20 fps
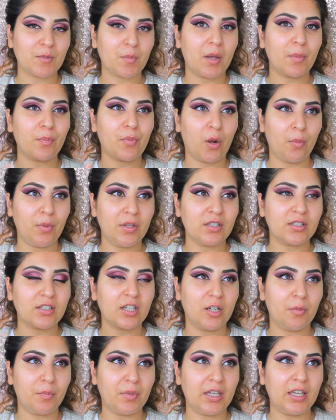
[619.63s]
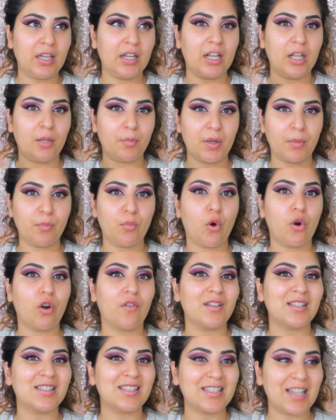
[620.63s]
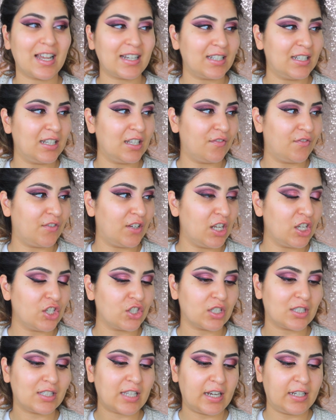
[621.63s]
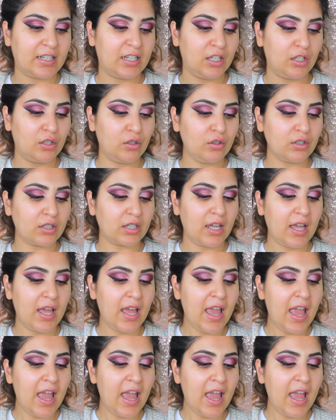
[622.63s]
but it probably is going to be a little bit more of a satiny finish, a satiny look.